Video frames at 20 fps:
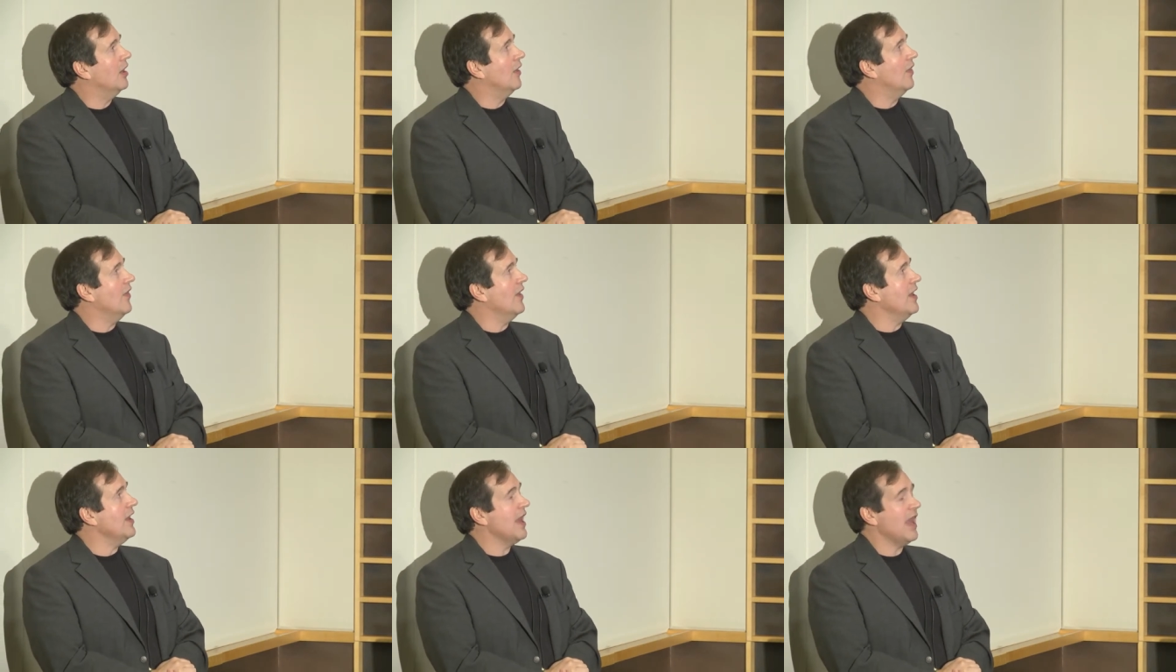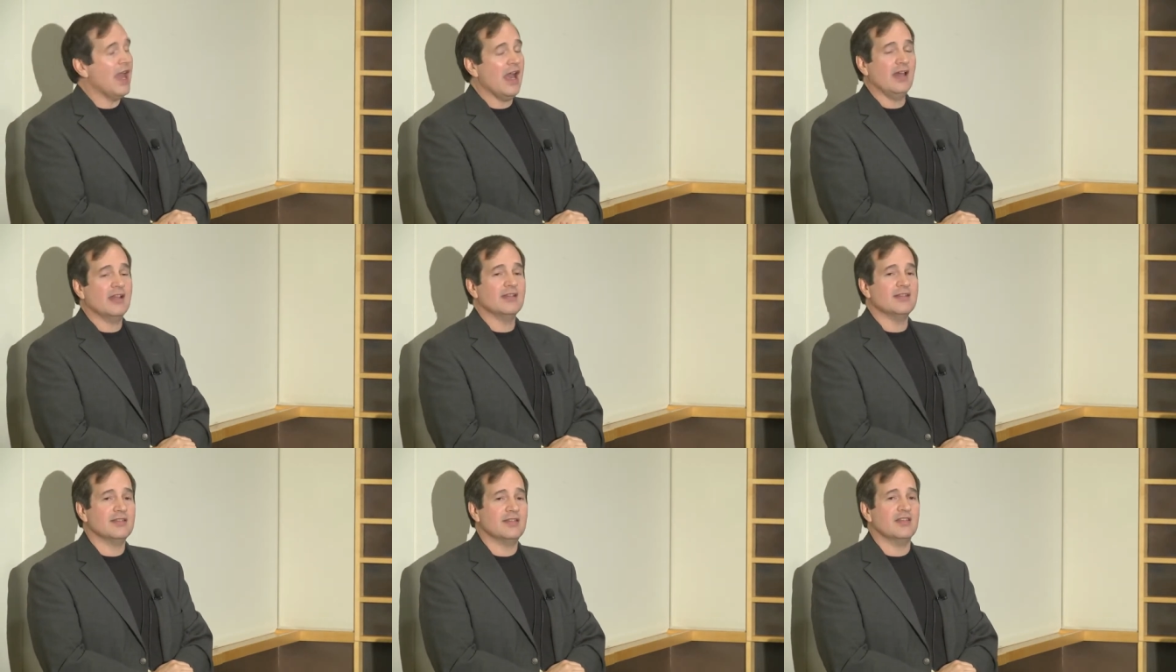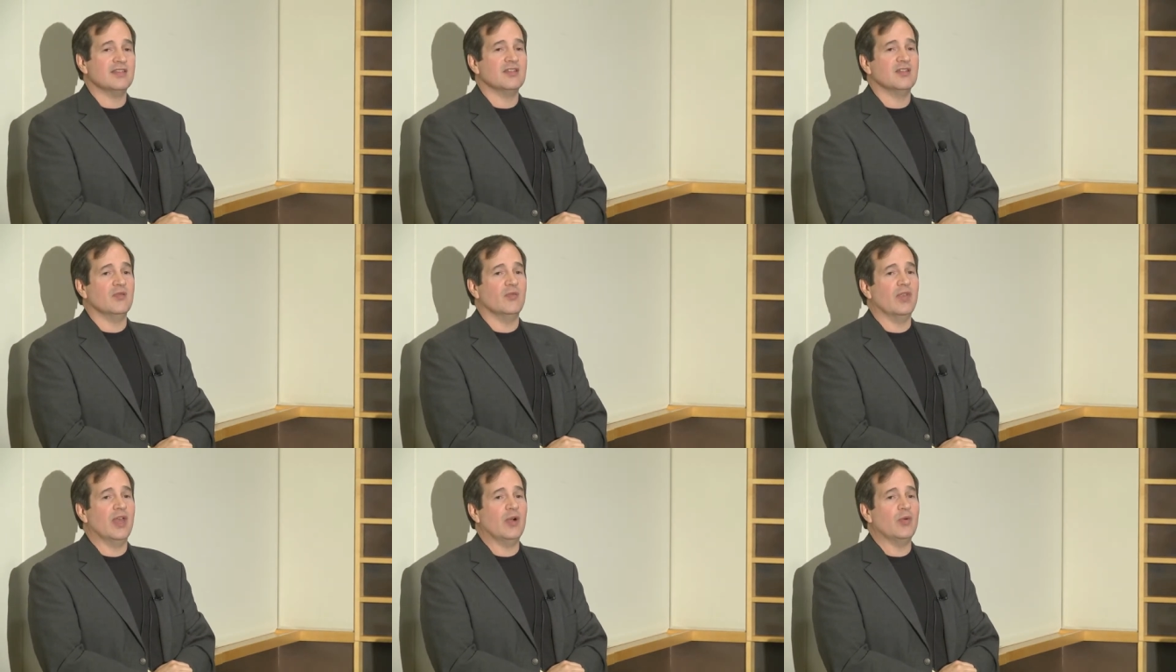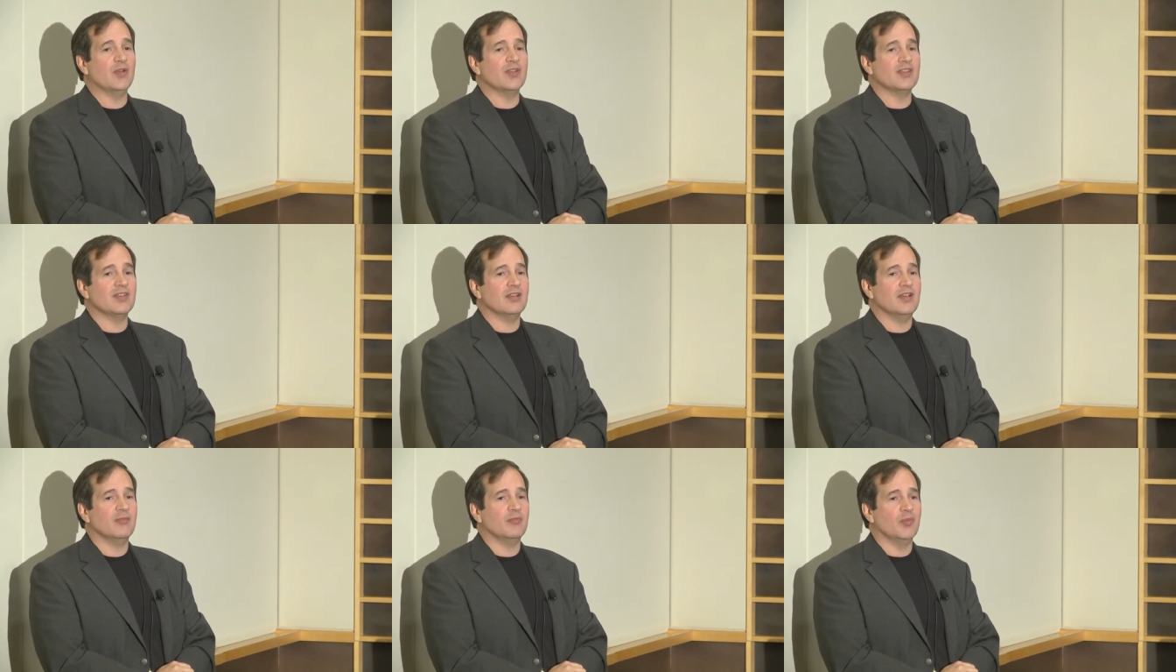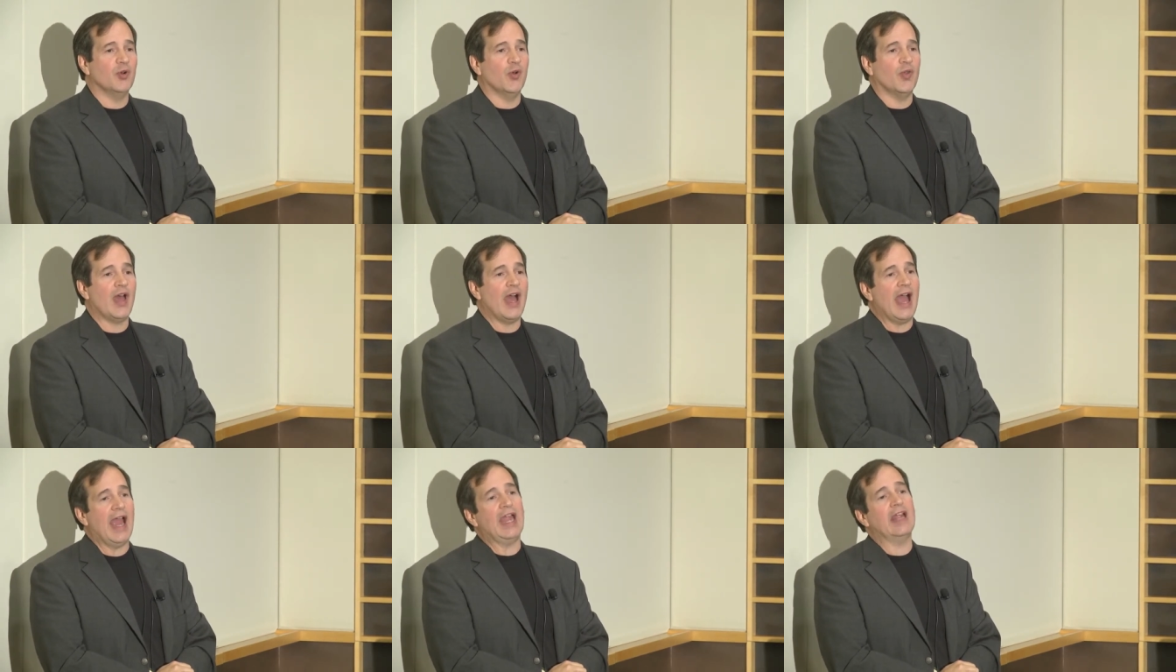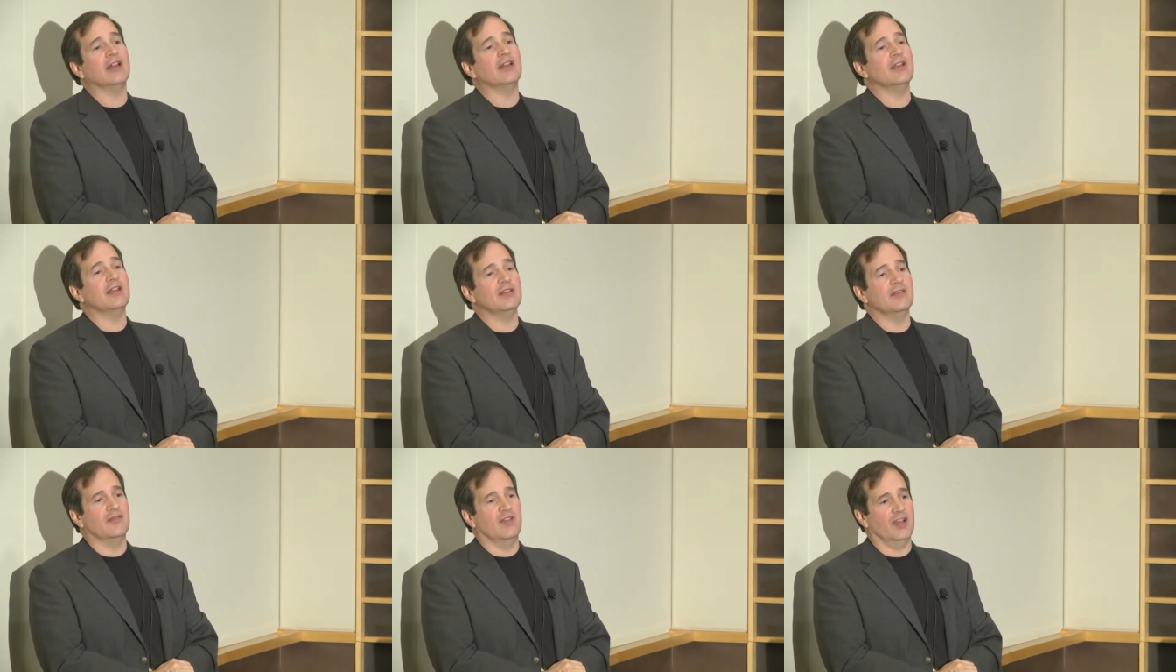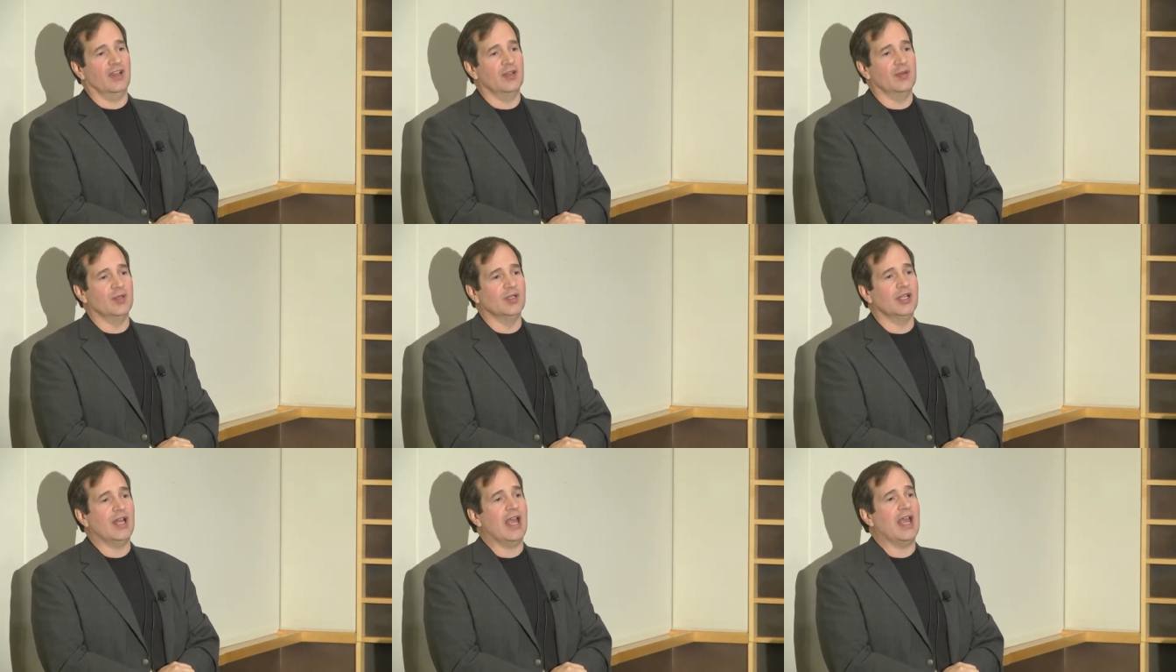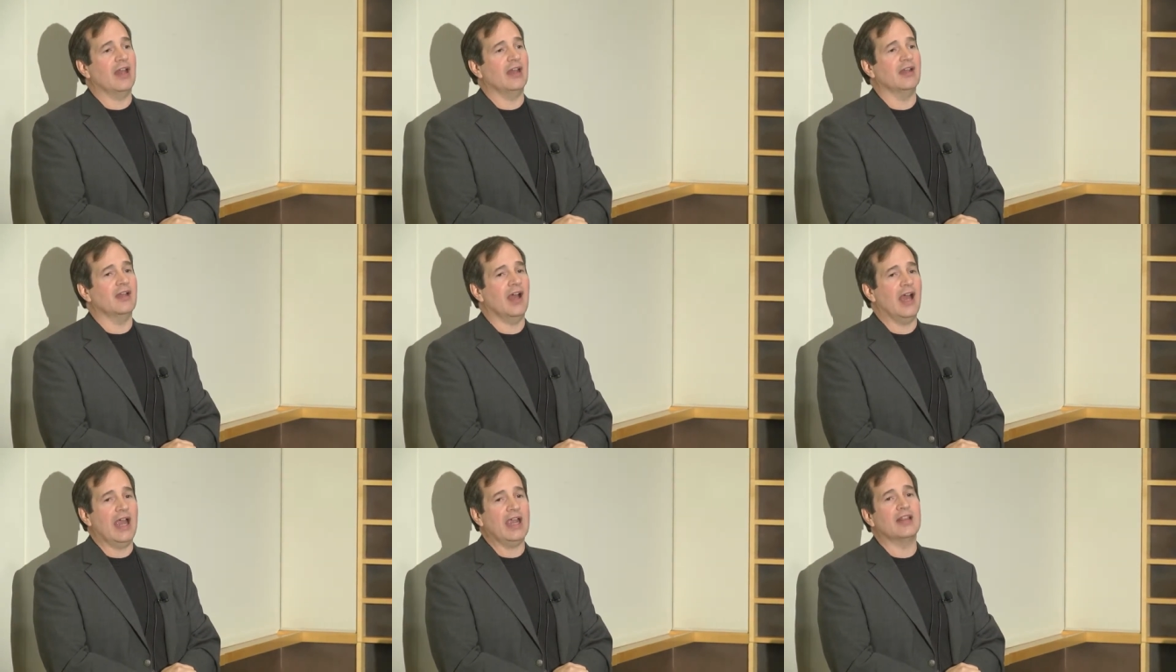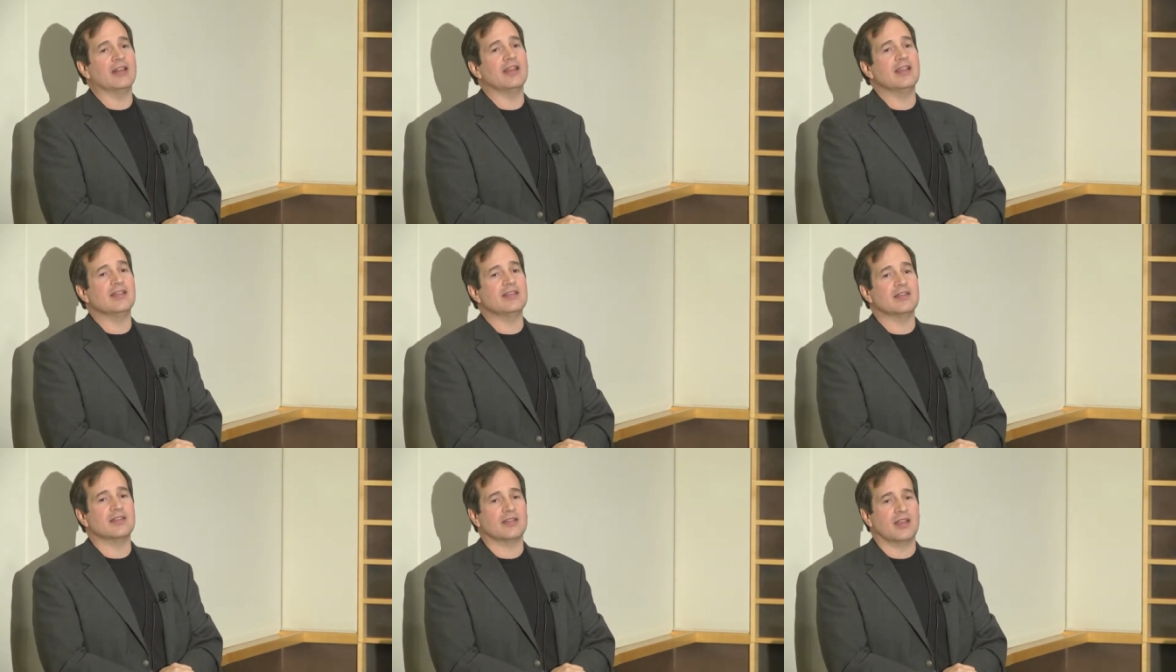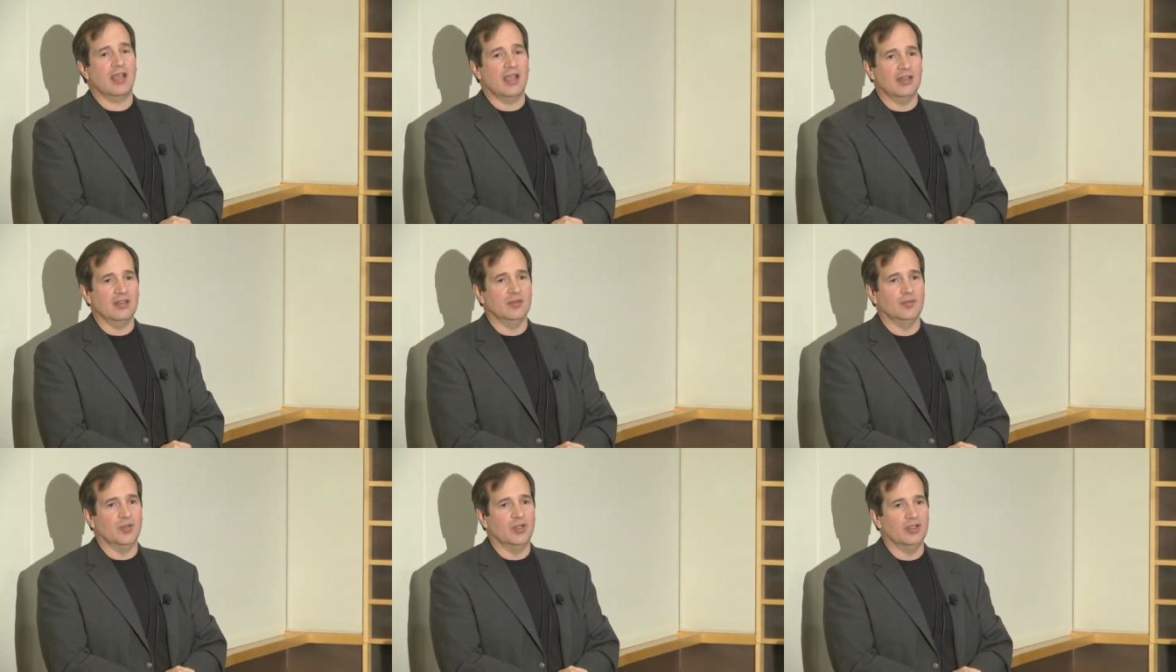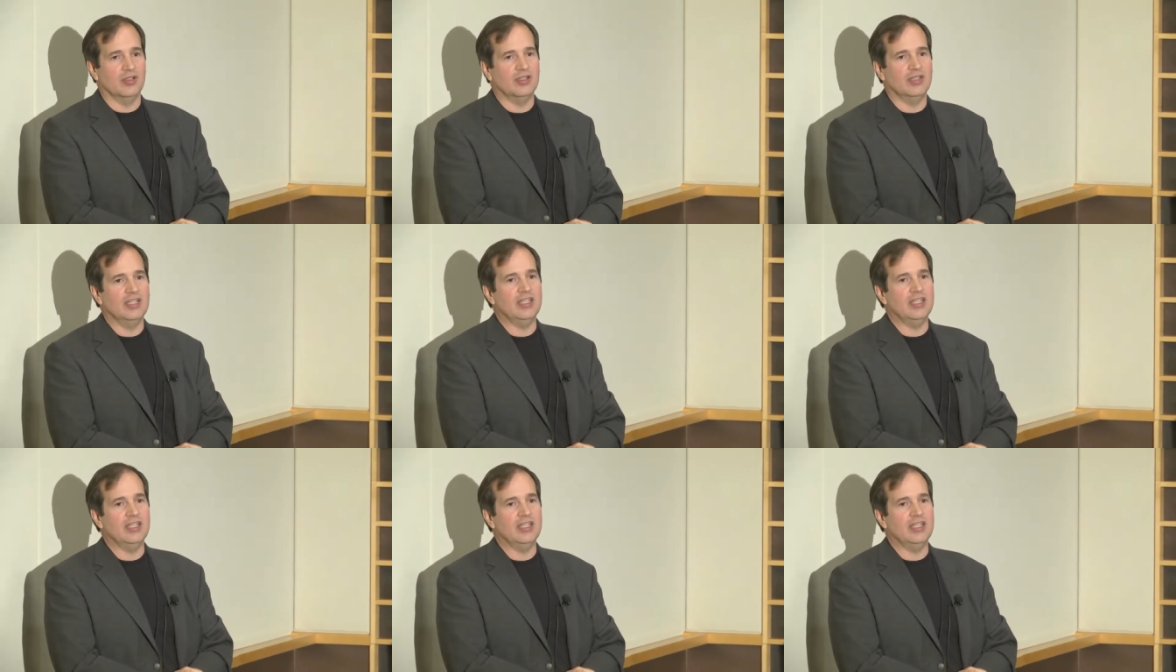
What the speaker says: they had a system that was both highly available and highly scalable,